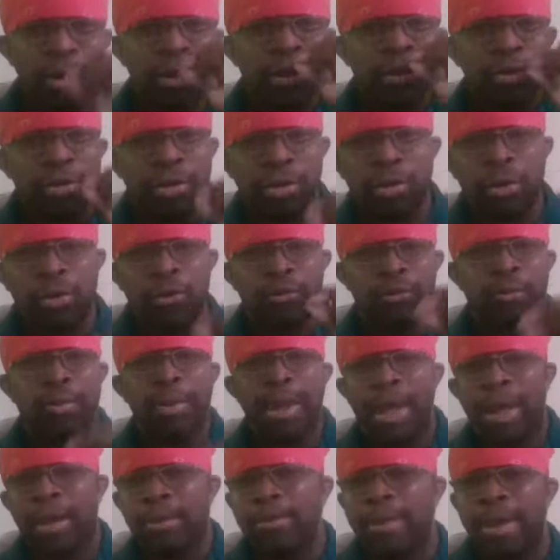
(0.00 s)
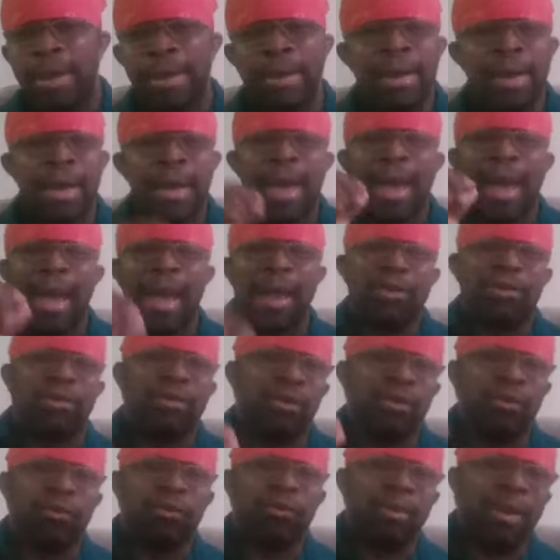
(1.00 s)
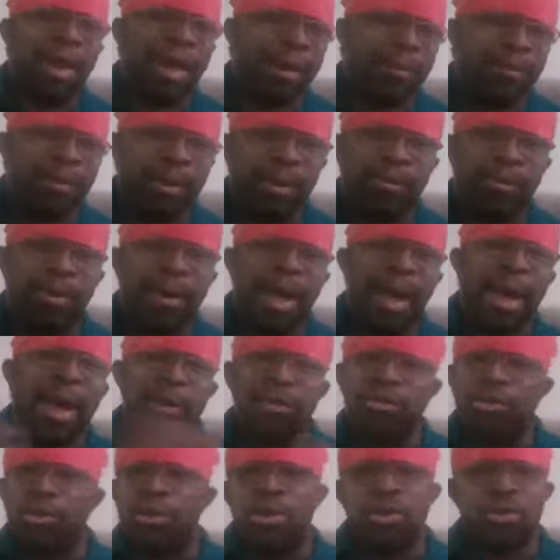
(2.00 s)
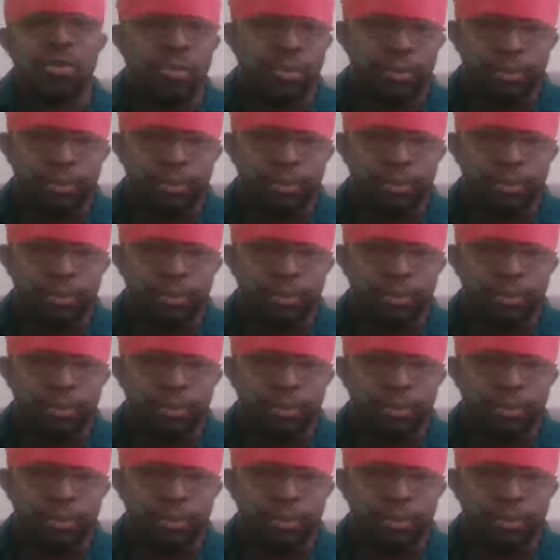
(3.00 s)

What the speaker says: to those black men as those black people had to you?